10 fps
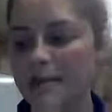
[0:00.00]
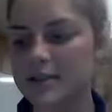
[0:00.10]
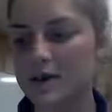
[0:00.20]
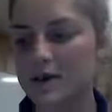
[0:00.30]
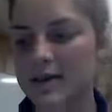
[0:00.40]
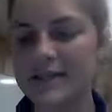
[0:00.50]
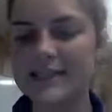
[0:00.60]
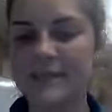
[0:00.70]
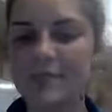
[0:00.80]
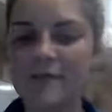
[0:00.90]
So an
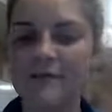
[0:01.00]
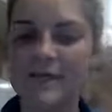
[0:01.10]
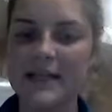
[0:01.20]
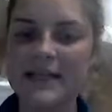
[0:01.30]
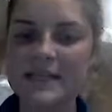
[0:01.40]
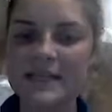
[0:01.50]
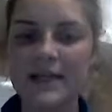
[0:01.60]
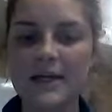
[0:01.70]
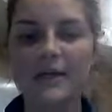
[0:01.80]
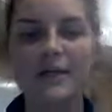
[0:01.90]
example of this
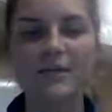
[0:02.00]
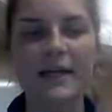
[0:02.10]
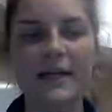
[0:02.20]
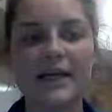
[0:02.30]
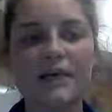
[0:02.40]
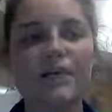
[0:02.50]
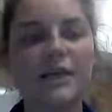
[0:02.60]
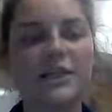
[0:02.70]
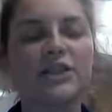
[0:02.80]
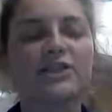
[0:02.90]
could be
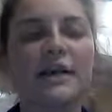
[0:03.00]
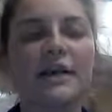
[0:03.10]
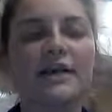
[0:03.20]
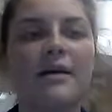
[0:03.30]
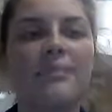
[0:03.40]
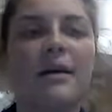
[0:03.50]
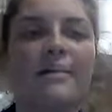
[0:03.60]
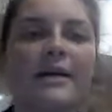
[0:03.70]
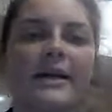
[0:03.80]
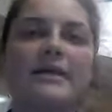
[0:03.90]
when a student
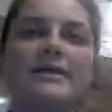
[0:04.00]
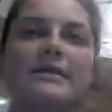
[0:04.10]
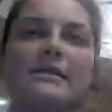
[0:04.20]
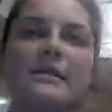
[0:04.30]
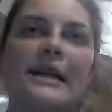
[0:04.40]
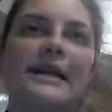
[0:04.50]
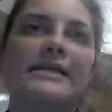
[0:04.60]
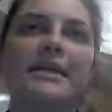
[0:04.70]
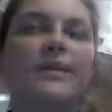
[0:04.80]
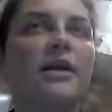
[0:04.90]
maybe
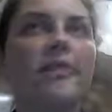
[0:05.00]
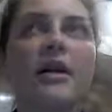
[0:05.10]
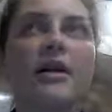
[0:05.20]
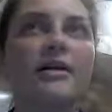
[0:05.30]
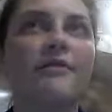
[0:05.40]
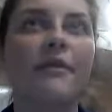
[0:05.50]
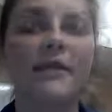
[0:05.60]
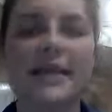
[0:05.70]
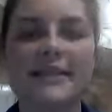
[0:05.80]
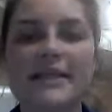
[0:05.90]
gets up in the middle of
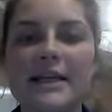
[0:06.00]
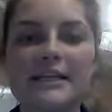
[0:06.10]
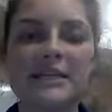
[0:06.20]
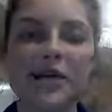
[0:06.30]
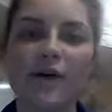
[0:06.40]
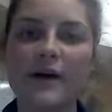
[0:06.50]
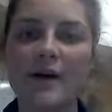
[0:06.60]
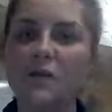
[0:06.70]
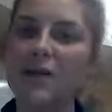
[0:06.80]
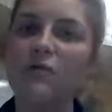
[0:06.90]
lessons to go get
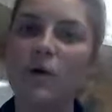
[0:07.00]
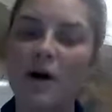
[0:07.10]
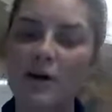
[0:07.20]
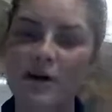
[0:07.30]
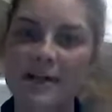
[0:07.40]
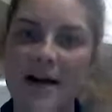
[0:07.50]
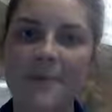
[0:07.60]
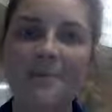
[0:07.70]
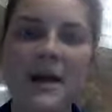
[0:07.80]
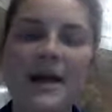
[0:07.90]
a drink of water all the
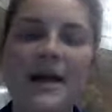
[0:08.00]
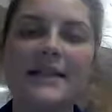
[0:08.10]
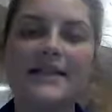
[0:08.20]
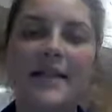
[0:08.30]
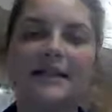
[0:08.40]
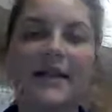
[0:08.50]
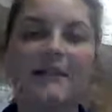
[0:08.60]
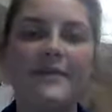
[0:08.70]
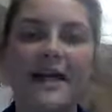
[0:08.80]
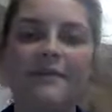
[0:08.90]
time, instead of
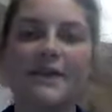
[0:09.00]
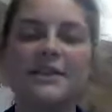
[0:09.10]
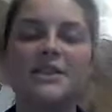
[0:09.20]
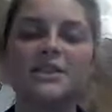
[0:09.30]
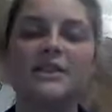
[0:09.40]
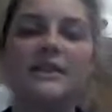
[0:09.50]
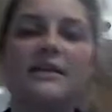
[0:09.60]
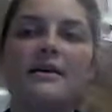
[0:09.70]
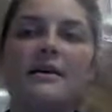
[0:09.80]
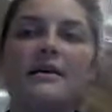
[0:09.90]
every time that student